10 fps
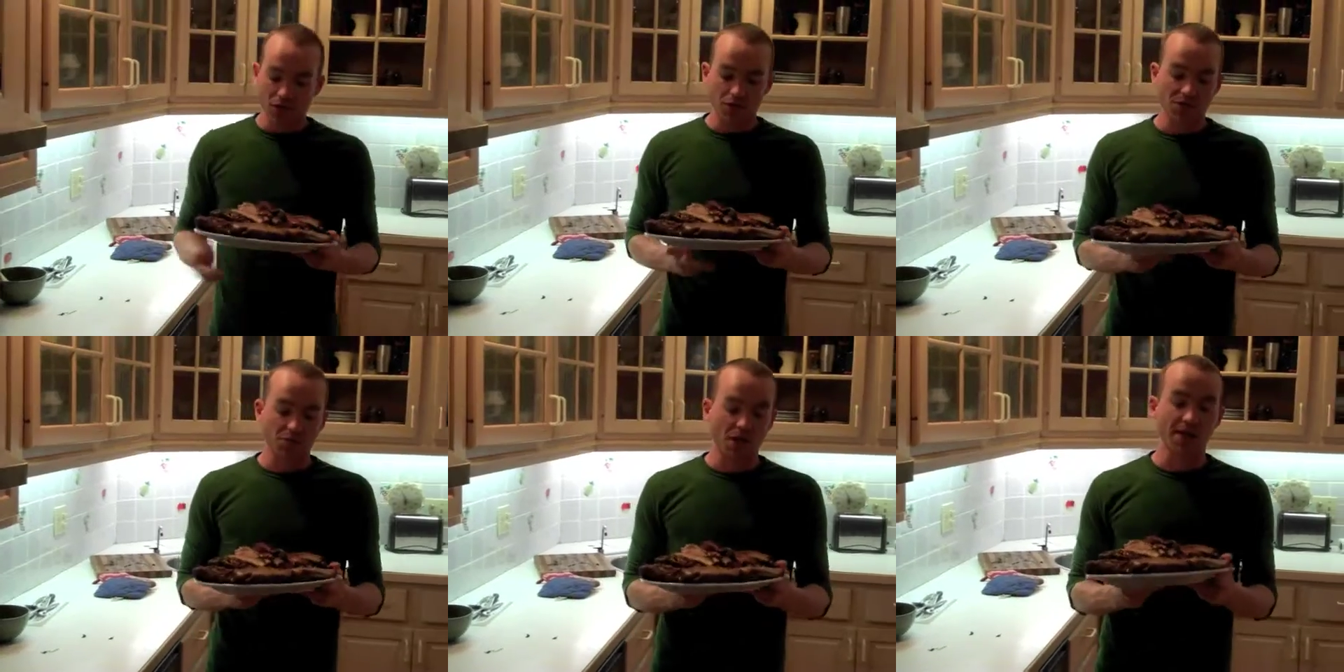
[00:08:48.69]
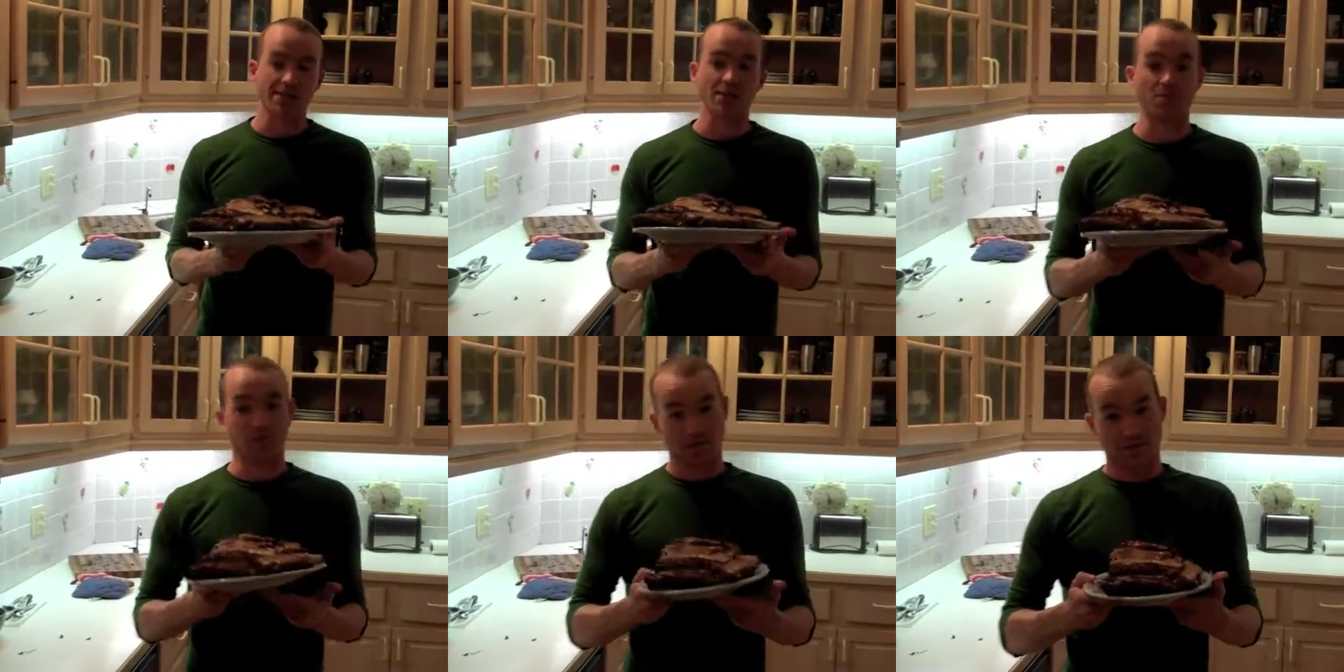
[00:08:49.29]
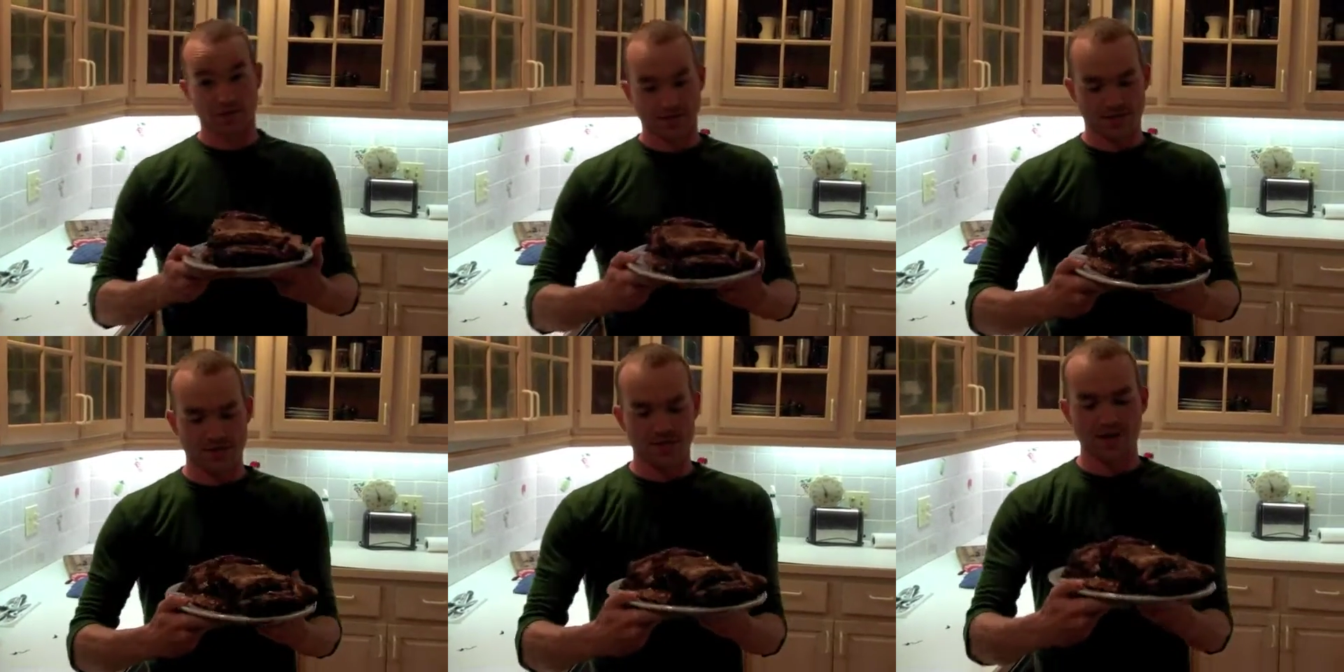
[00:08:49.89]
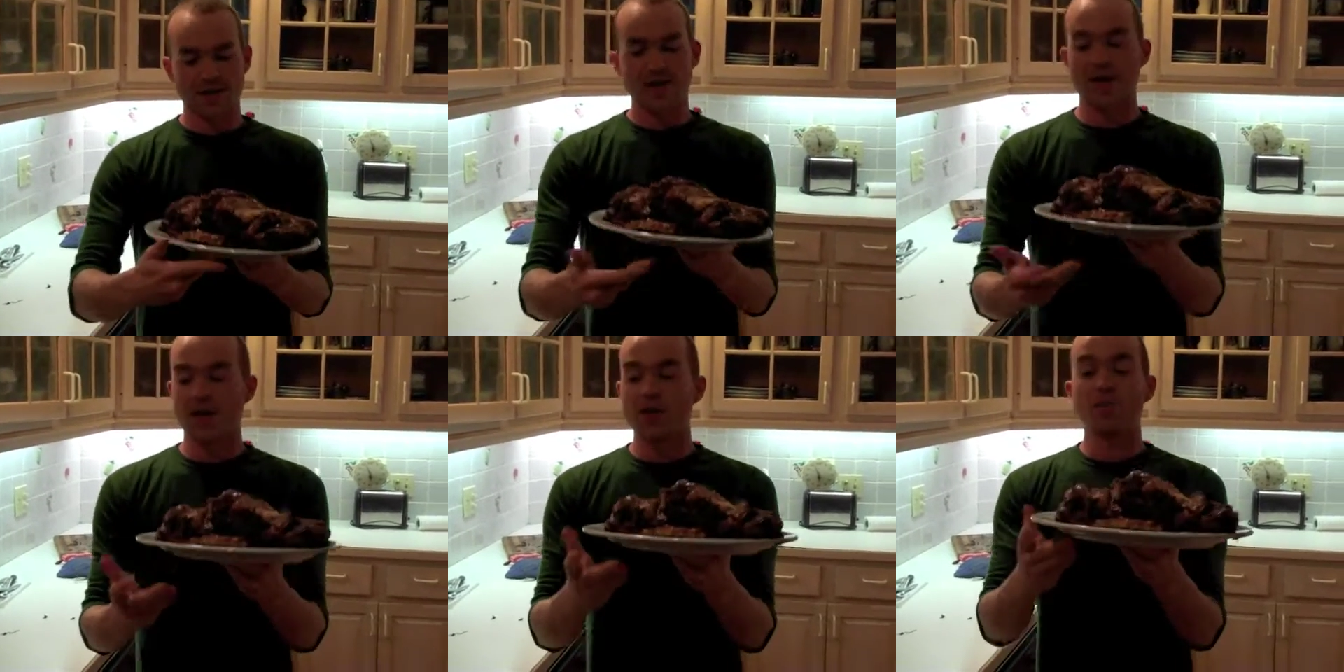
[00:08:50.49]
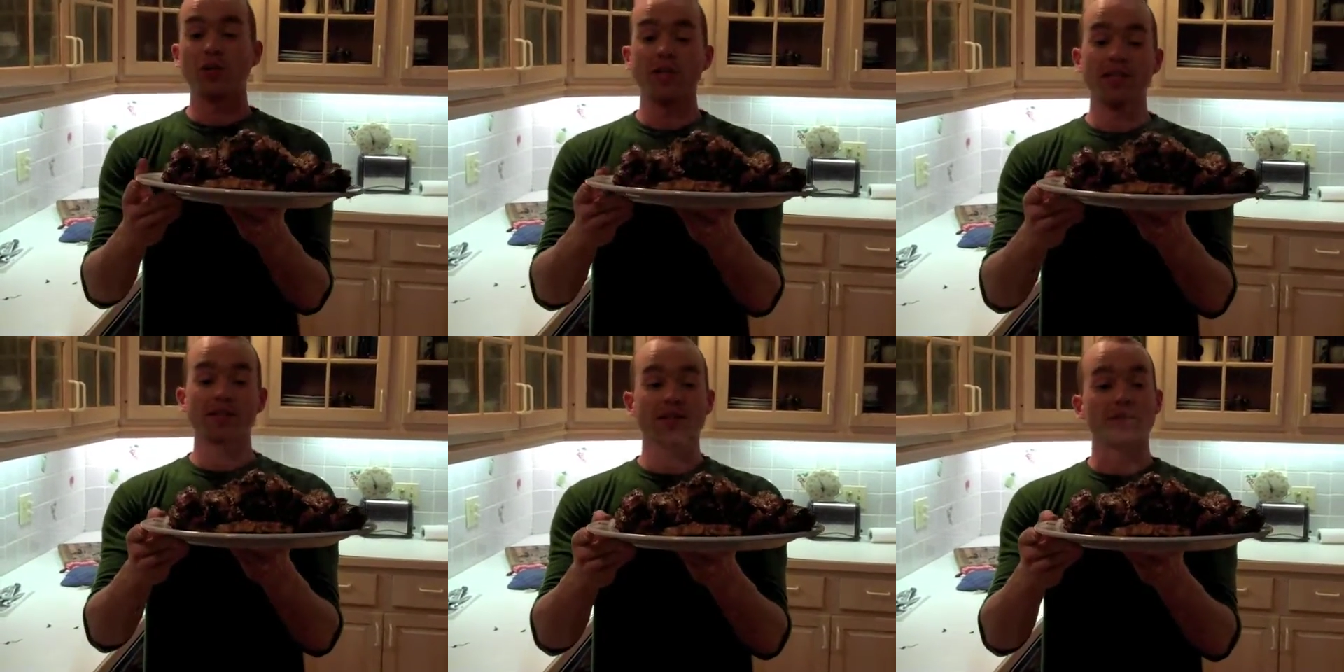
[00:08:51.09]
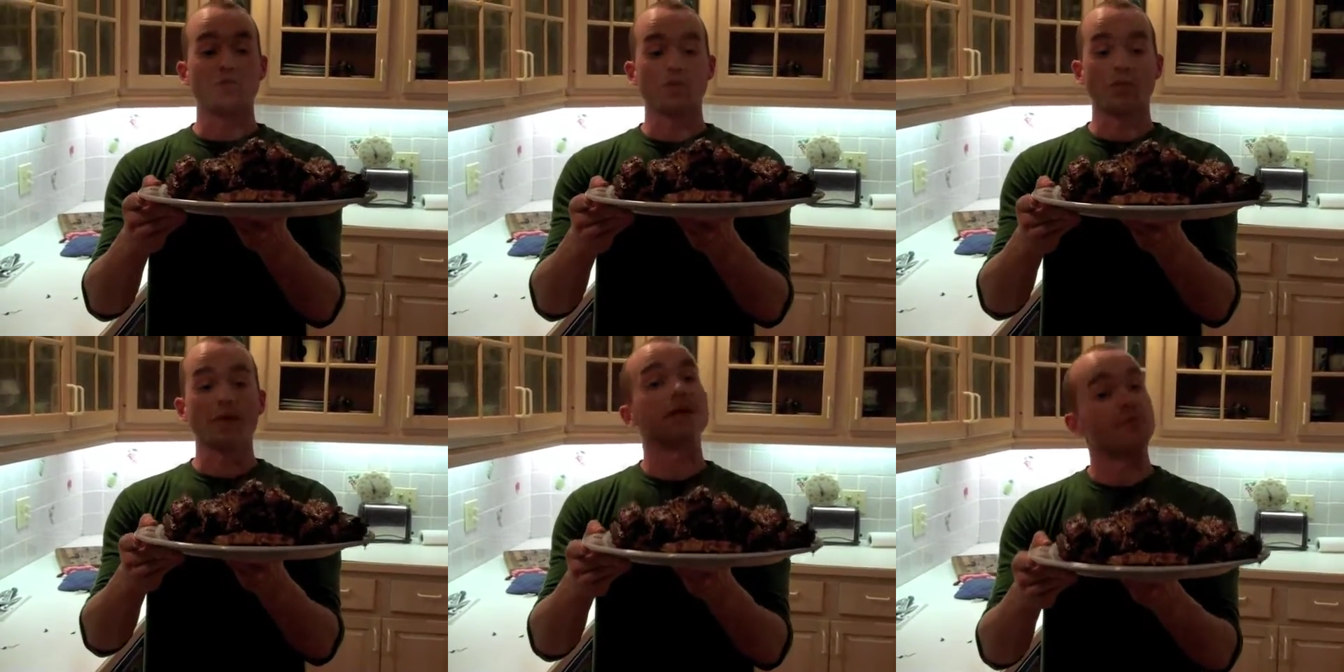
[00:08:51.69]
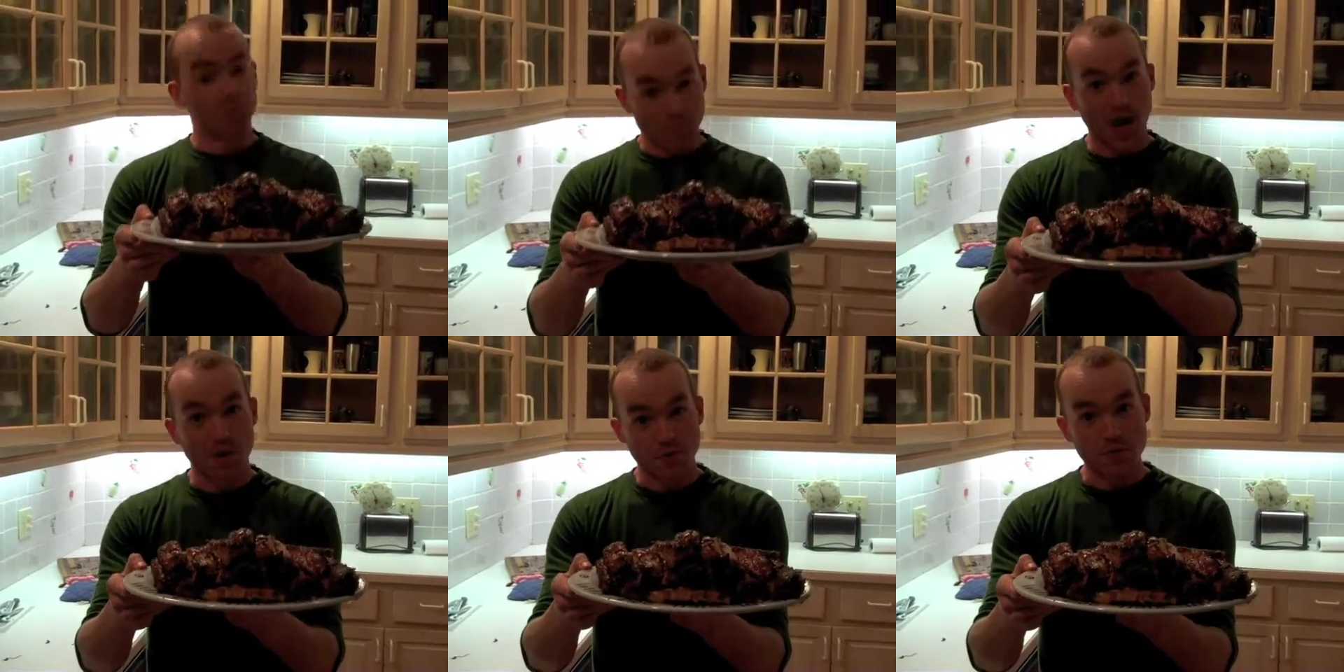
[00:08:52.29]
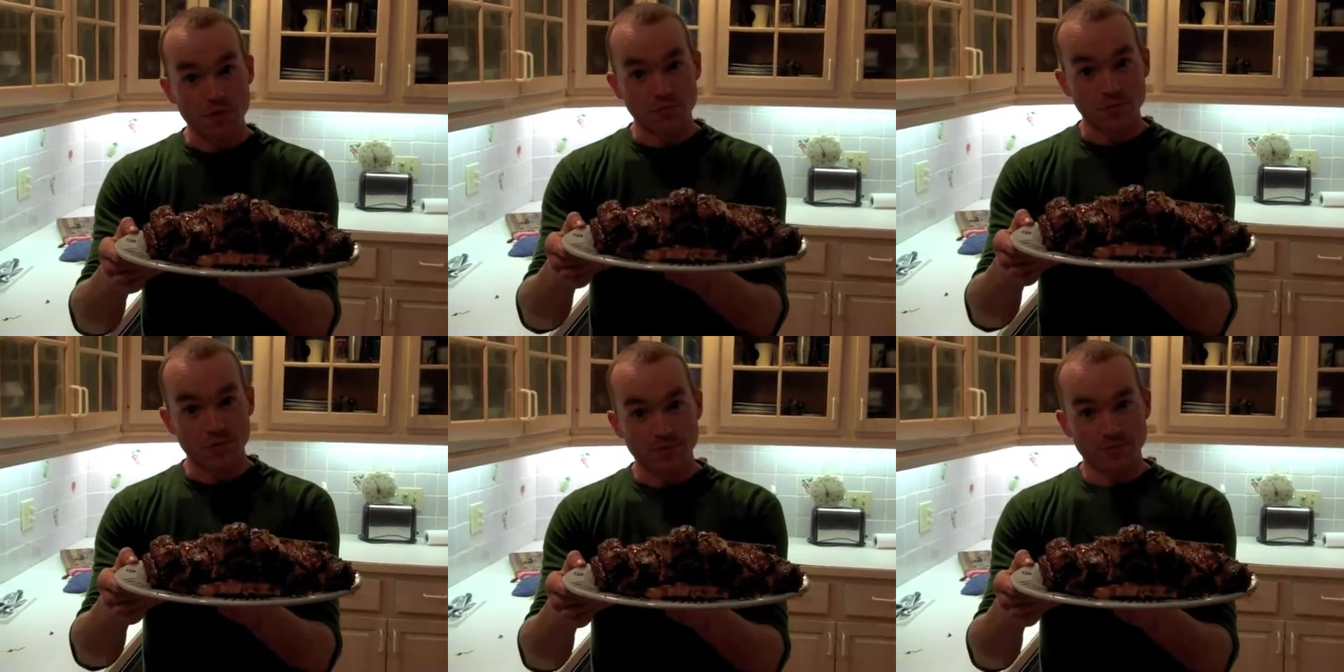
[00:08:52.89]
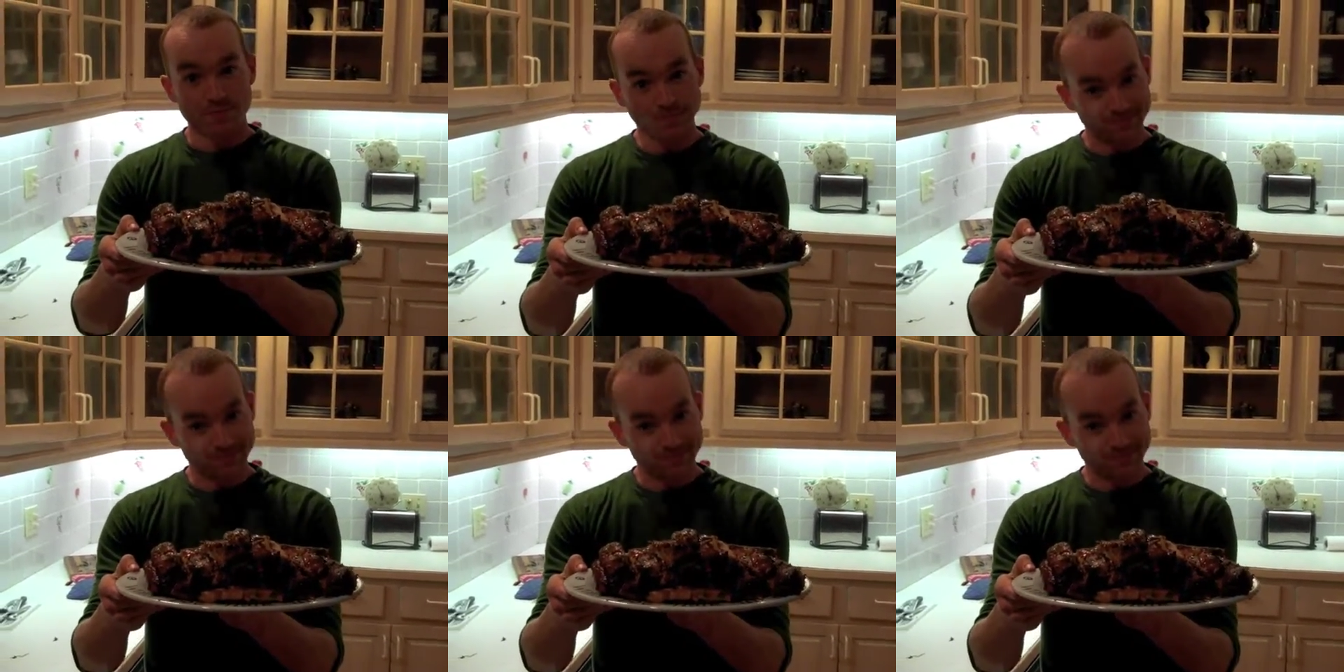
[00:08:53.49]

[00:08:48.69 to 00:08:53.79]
goes in my stomach. Please enjoy my ribs.